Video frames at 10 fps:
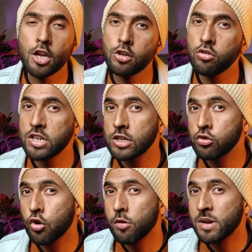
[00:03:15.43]
No need
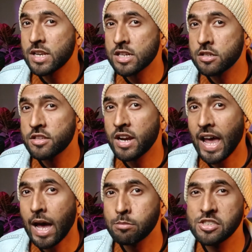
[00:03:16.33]
to open another
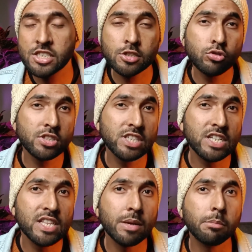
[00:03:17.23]
app just to
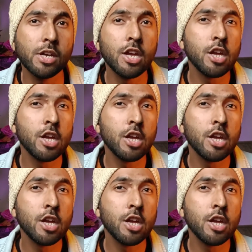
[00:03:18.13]
see them.